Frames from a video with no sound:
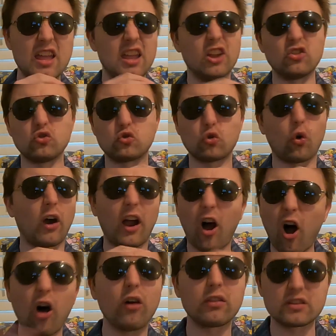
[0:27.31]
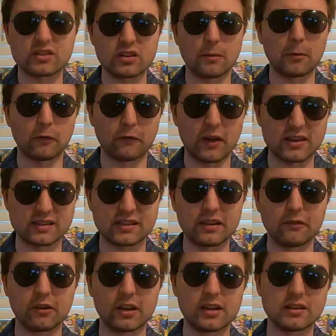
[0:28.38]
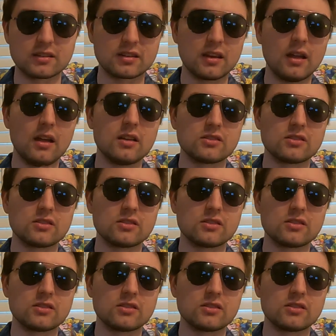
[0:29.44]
enjoy all the summer festivities.